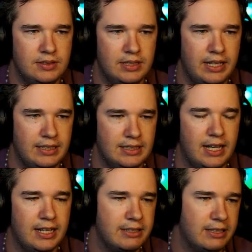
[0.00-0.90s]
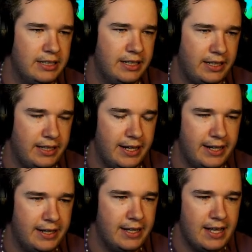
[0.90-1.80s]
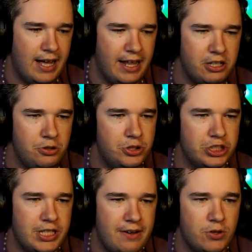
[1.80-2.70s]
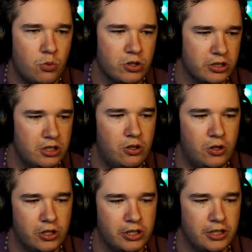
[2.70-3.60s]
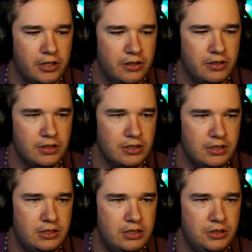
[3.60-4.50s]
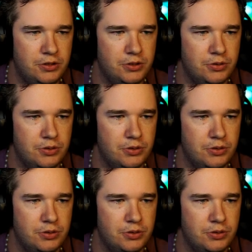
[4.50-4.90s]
Exactly. Yeah. I think you just have to work harder to